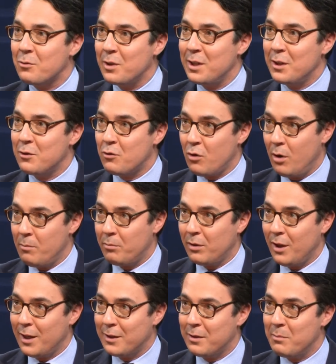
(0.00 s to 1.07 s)
treated Trump
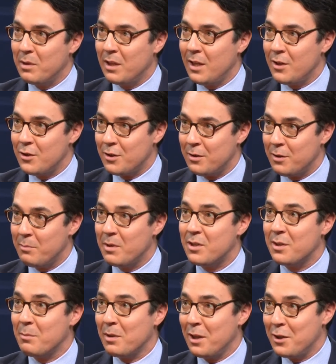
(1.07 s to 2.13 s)
like the
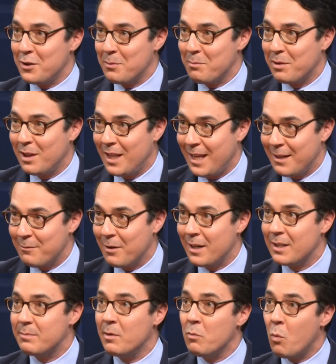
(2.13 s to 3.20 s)
missing Malaysian plane,
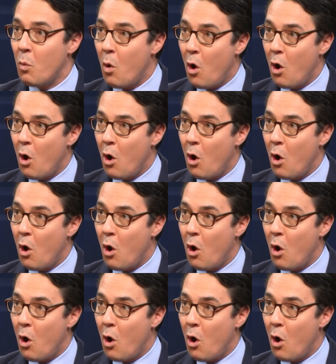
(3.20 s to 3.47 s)
right? It's been